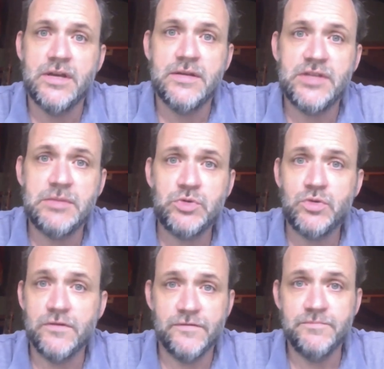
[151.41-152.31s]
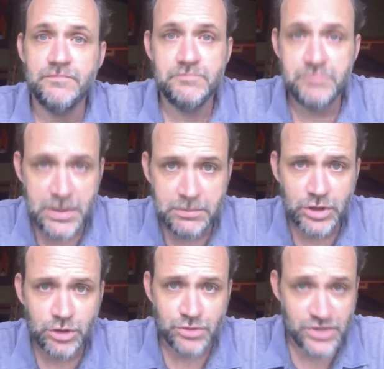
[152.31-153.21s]
some sort of
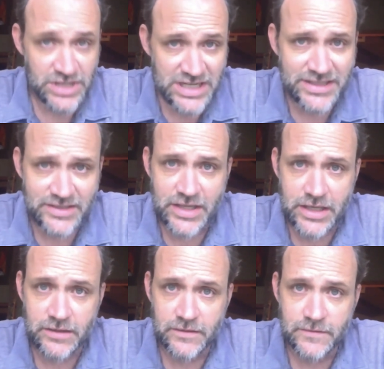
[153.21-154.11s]
biblical Jesus thing